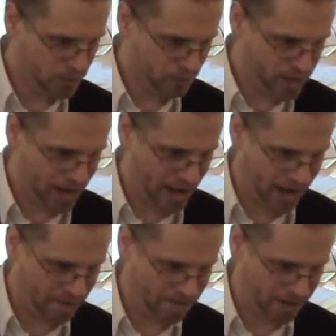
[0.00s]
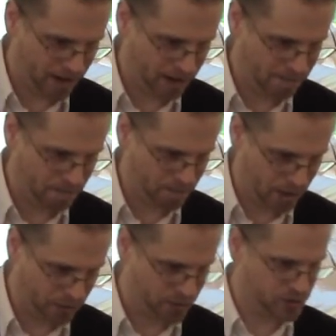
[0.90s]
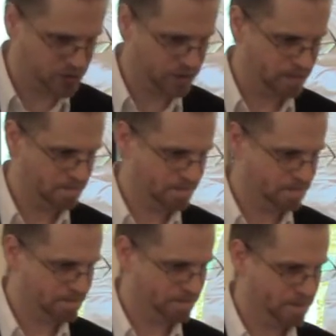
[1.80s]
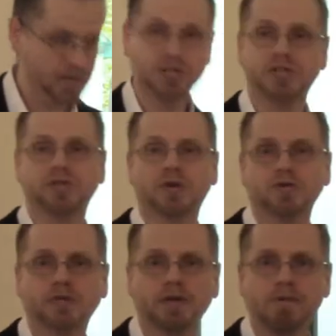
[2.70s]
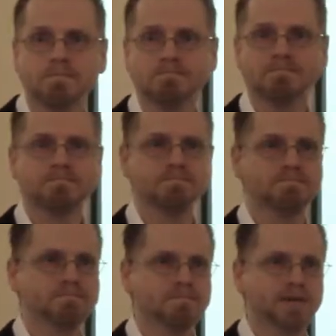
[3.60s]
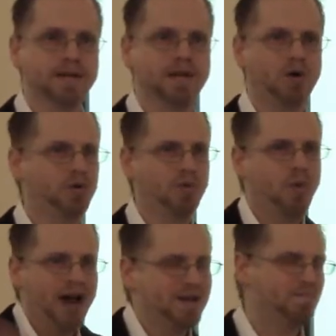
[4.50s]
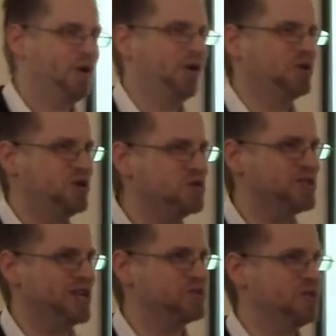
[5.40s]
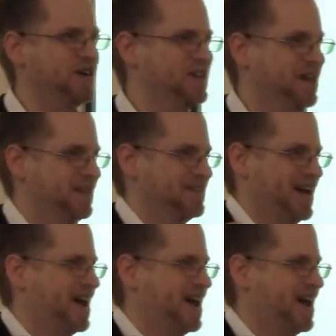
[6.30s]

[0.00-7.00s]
we have uh, mothers and sisters. Now, now, why did Paul use this? Why, I,